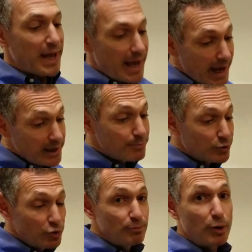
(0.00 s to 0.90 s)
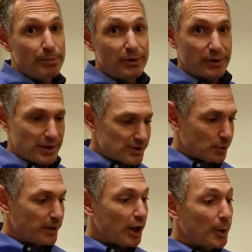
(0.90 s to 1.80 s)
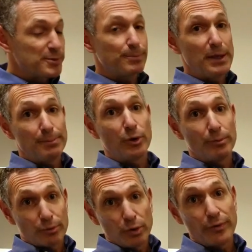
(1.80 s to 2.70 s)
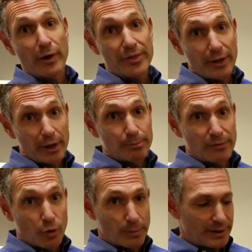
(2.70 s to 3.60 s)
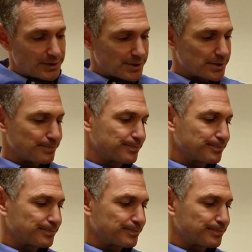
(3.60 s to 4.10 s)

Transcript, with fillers: and improved mobility, so it helps people improve their athletic performance.